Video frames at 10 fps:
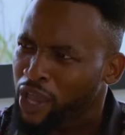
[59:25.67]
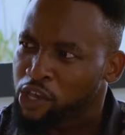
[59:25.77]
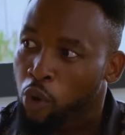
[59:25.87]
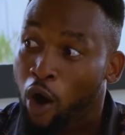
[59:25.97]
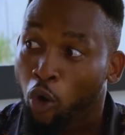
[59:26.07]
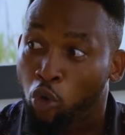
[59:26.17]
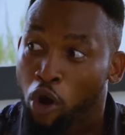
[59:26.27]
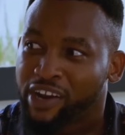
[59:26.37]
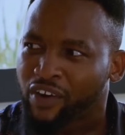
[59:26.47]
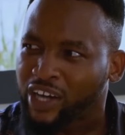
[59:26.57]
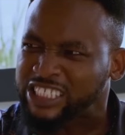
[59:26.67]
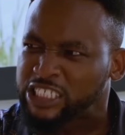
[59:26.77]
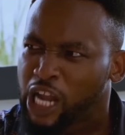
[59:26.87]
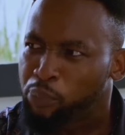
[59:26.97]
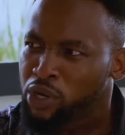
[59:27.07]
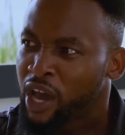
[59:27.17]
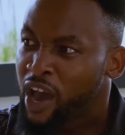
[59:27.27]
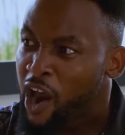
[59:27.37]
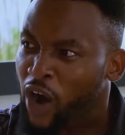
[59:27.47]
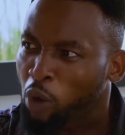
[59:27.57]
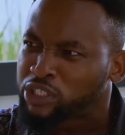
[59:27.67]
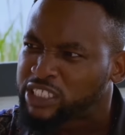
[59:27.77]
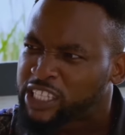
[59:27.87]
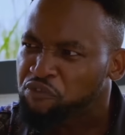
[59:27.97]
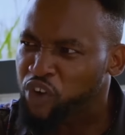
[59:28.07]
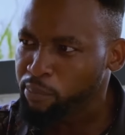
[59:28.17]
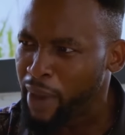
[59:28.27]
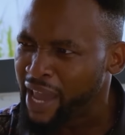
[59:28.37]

When you were going around sleeping around with different